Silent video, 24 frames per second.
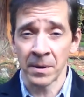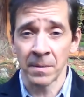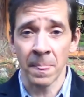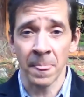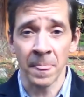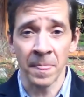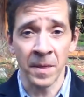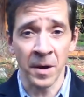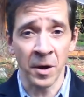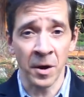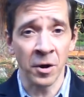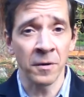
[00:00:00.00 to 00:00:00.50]

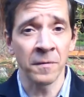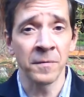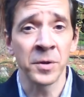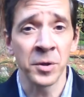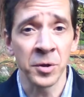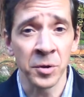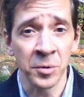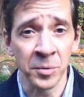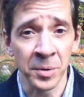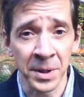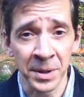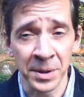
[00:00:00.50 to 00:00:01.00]
Their
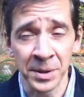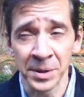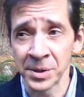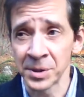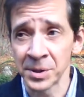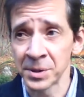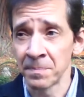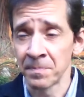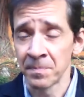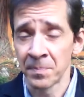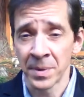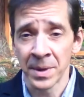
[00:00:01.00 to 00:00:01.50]
view
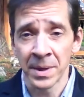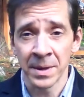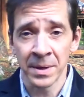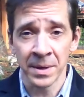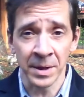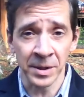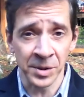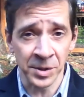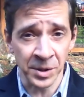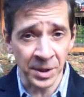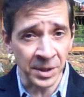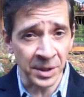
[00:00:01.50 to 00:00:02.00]
is
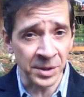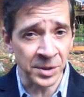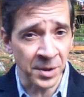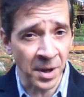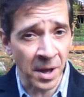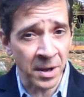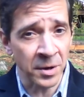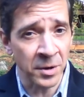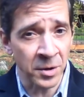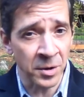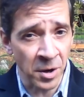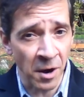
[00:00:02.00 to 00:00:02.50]
it's
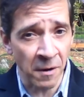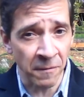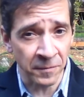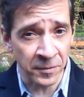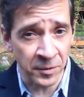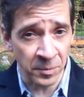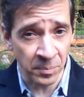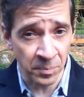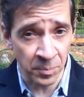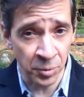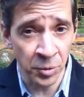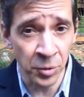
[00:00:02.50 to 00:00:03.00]
not
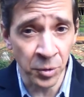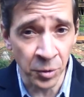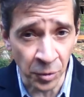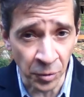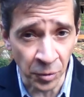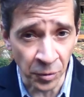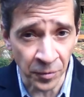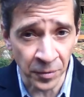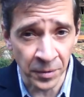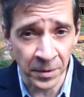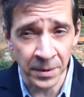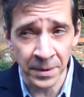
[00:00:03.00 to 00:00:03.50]
enough to
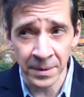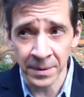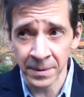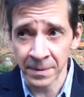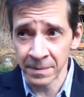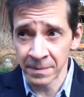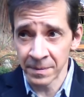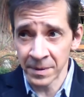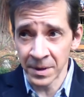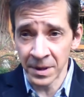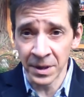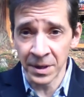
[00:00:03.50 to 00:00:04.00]
prove
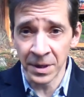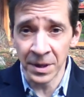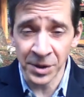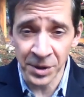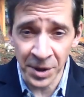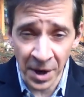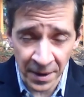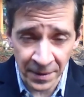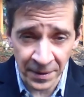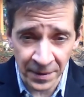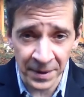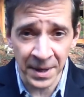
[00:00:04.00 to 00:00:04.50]
that it is
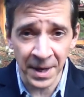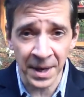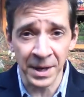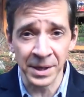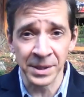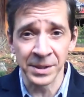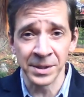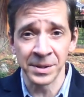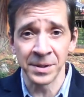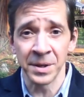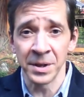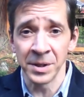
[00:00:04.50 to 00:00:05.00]
not the
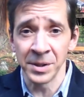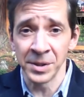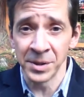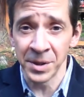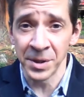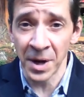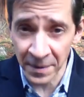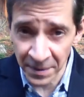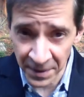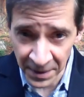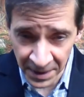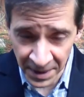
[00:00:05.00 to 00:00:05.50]
case
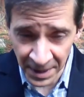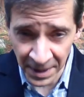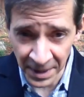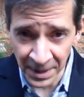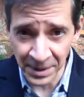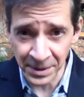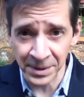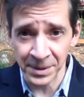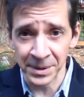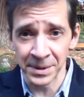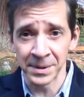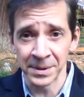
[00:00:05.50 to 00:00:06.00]

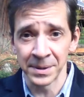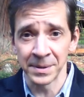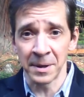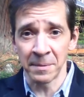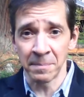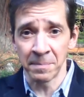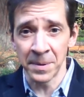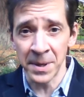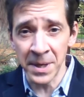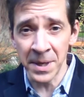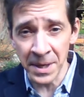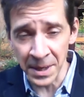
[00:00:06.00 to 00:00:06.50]

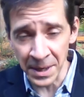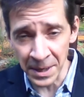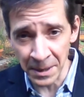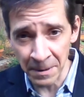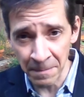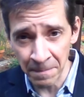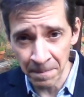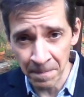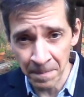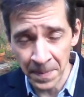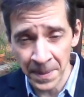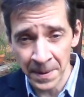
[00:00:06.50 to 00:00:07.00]
that
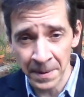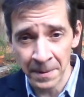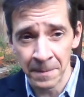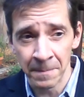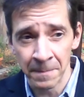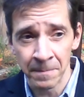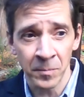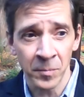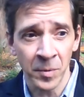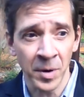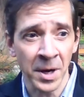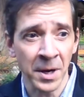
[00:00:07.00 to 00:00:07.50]
P,
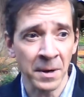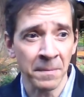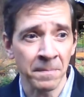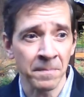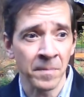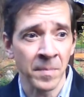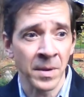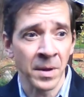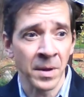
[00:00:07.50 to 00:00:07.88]
right,